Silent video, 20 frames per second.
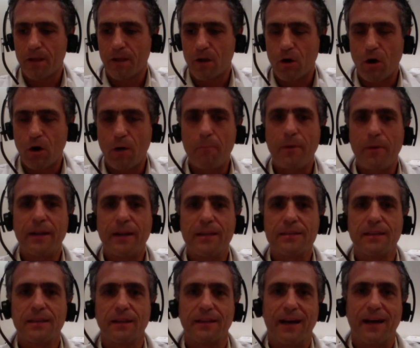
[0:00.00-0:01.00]

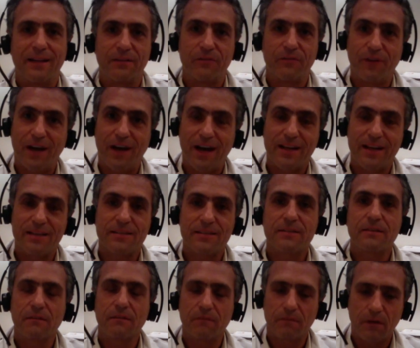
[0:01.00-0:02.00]
companies that
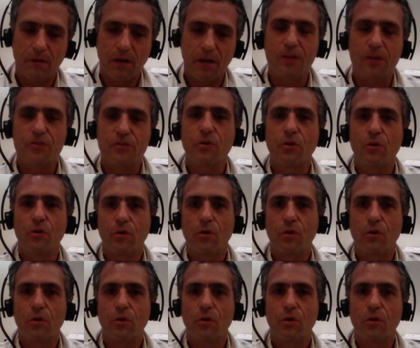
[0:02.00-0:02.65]
advise large